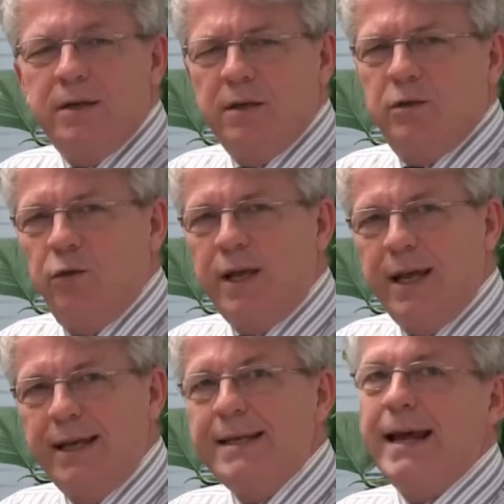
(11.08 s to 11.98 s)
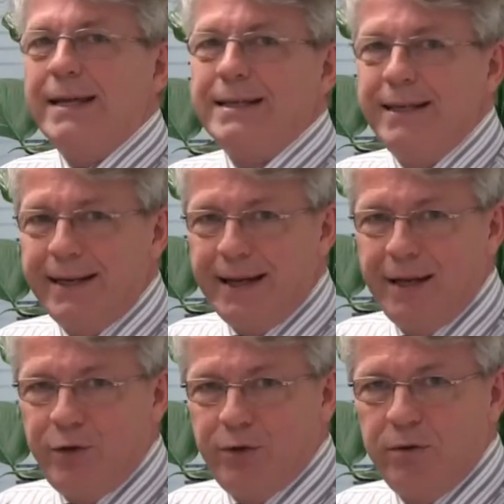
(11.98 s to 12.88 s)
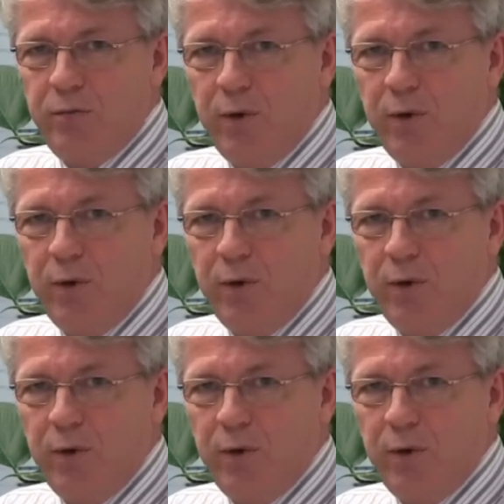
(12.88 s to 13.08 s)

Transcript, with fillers: just looking at tax litigation.